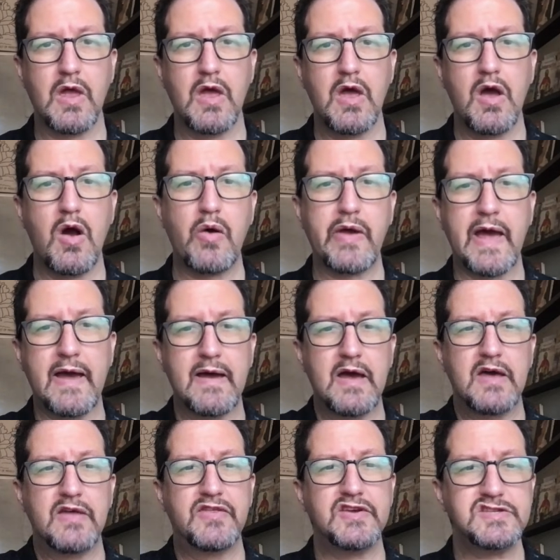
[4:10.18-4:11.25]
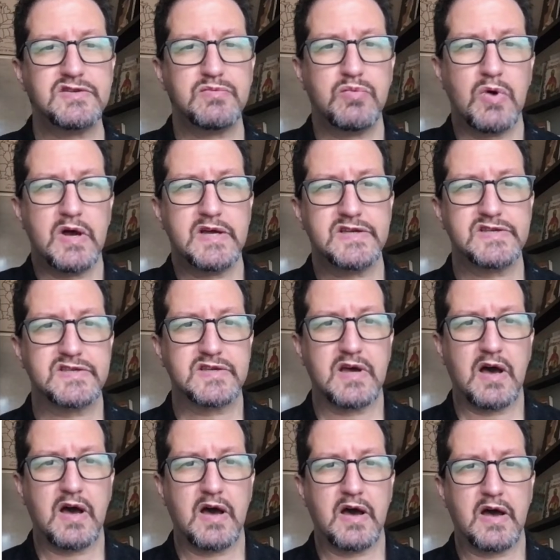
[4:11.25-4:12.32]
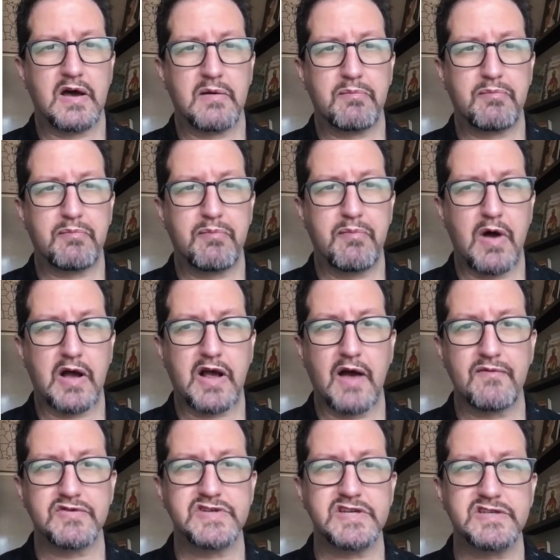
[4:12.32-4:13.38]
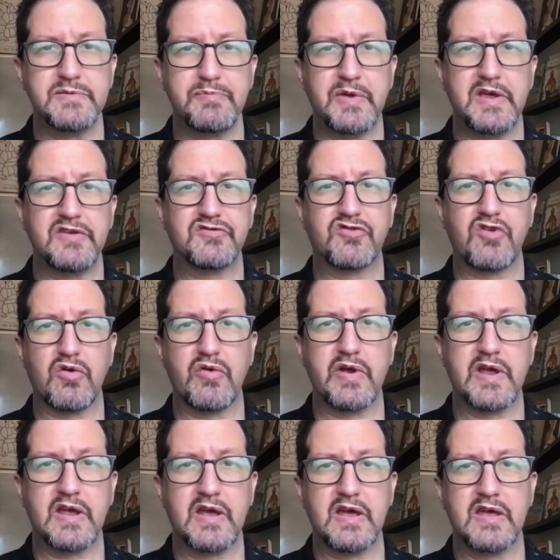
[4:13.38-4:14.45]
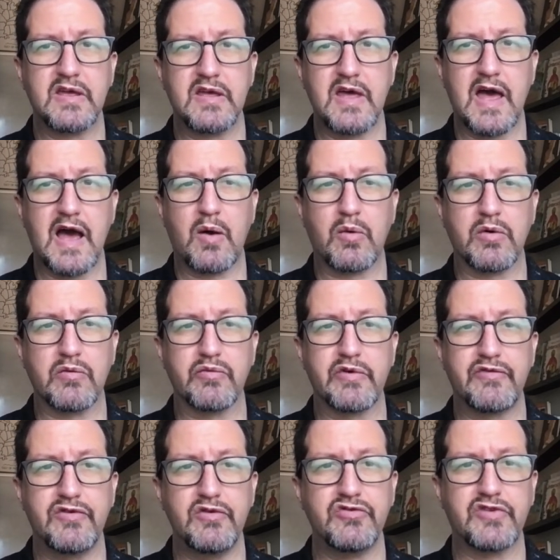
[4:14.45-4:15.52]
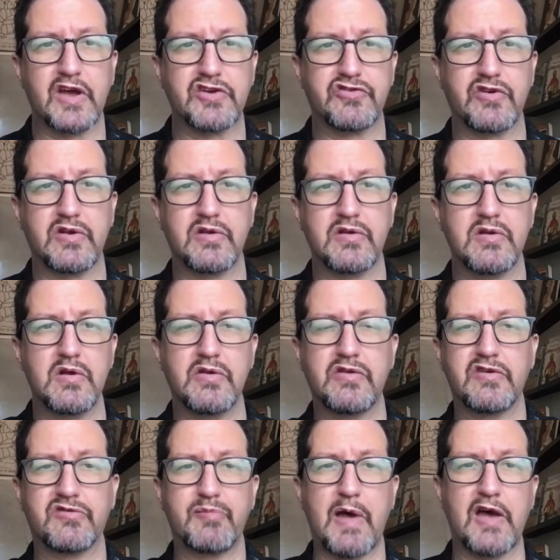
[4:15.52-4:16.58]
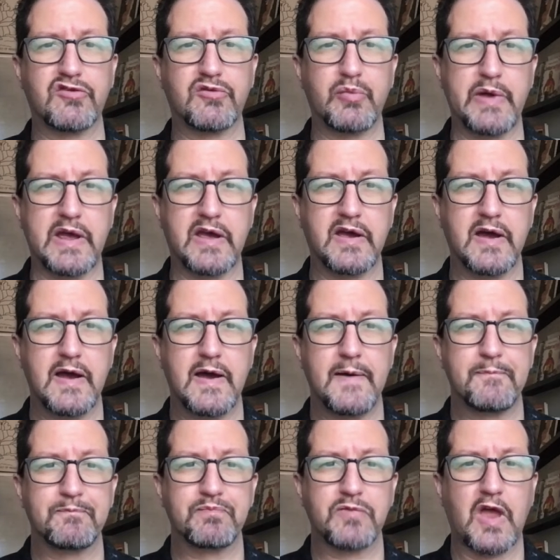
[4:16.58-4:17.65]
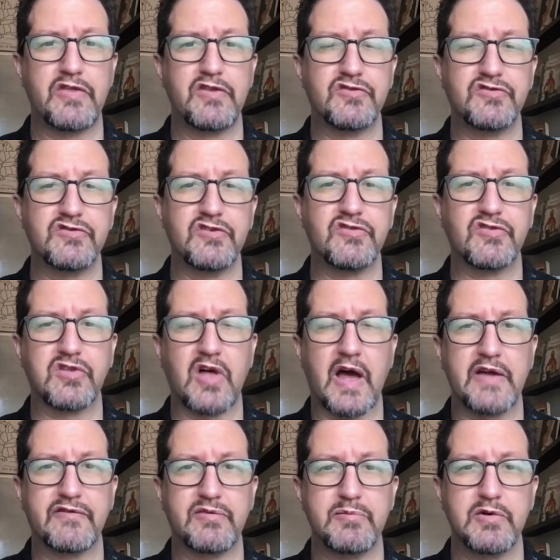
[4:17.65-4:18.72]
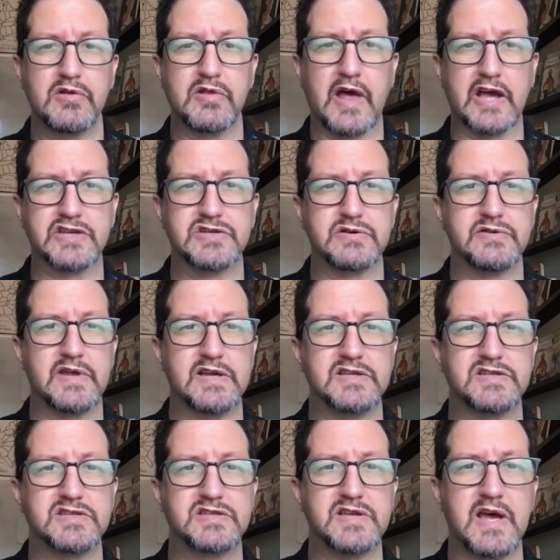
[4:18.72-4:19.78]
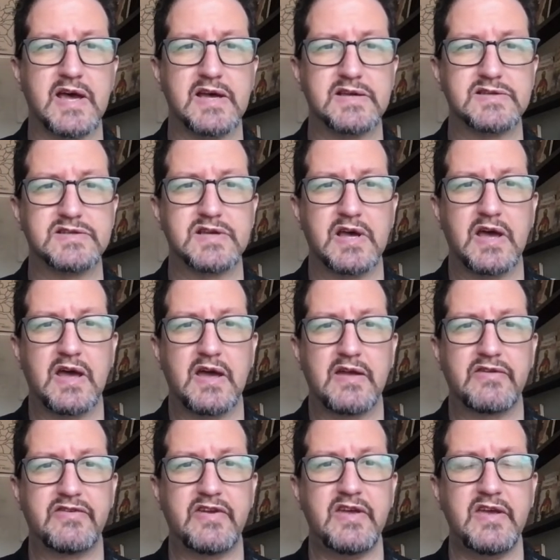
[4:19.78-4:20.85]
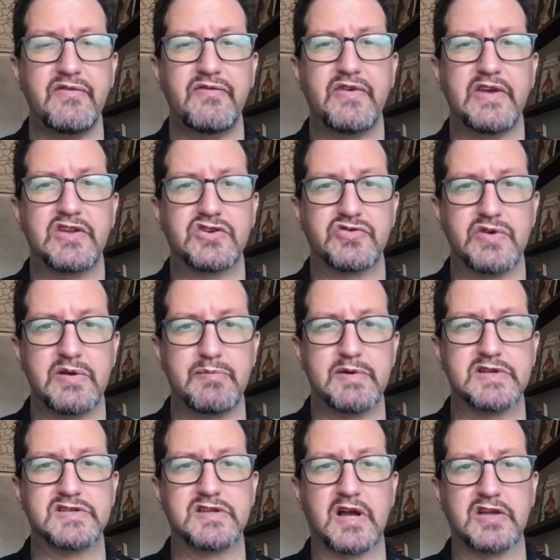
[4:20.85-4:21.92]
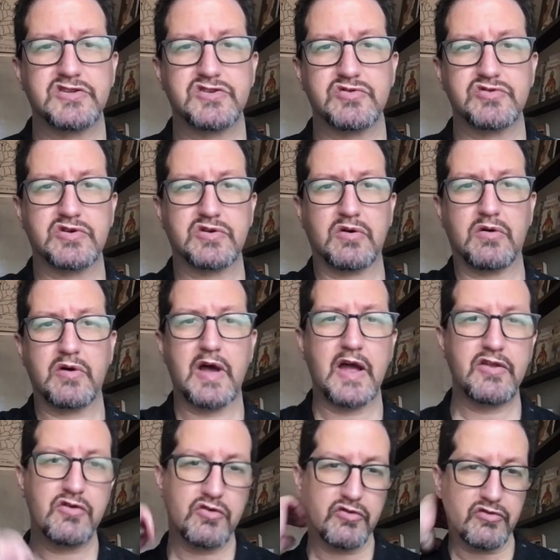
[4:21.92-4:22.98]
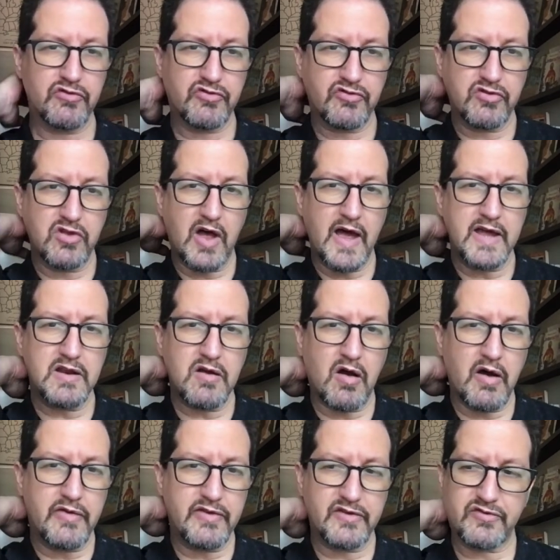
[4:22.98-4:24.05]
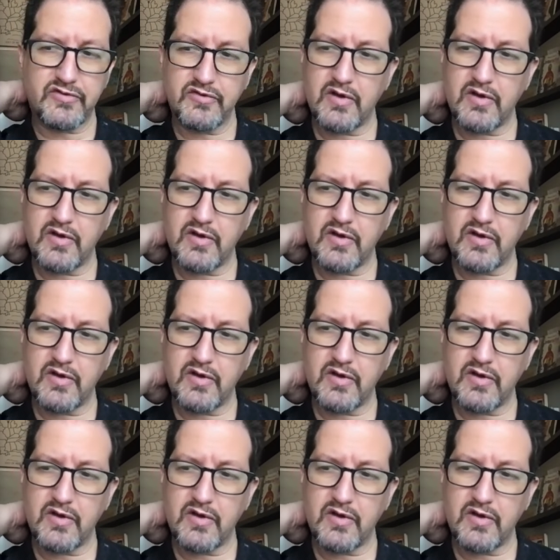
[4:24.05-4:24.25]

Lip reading: Okay, this was a conversation piece during our review session this past week, and this is a slide from your lecture that says TEV treatments non-surgical, and your slide on this